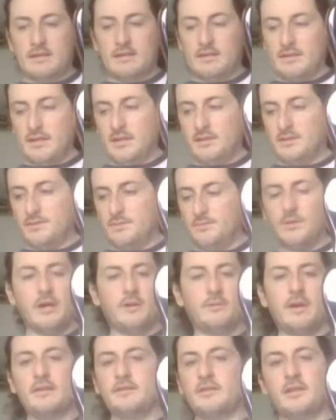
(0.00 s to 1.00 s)
Because,
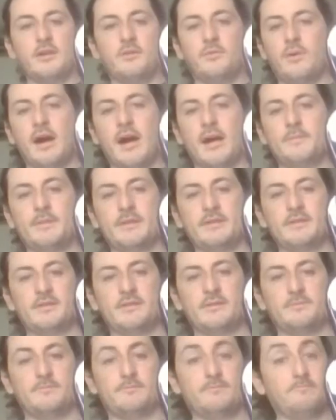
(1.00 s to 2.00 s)
well, I don't know why, but
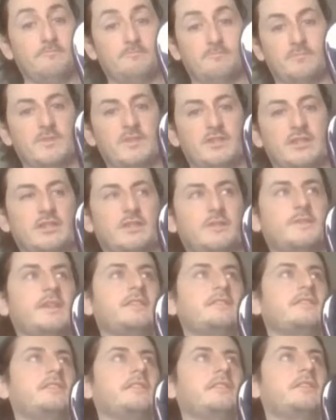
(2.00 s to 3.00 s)
she just
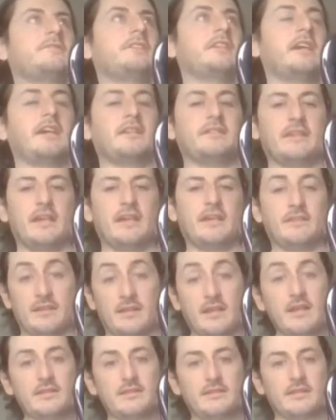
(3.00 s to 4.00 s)
thinks it's a lovely idea, and
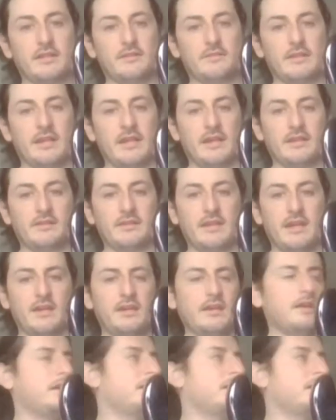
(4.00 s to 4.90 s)
it is a lovely idea.